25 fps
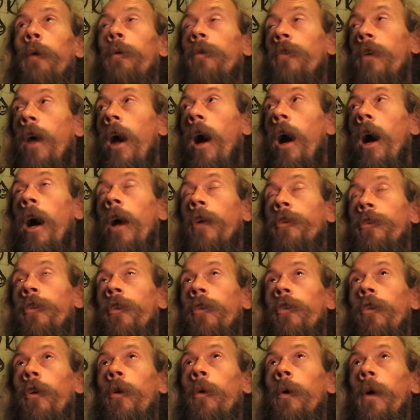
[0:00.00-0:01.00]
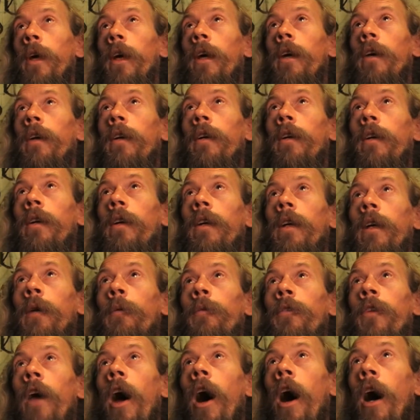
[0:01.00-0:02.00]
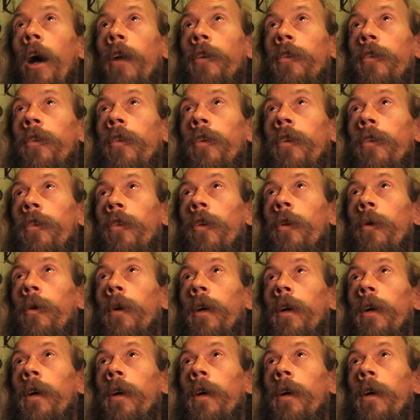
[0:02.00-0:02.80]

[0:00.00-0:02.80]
It was hard to do it. It was hard oh, to do it.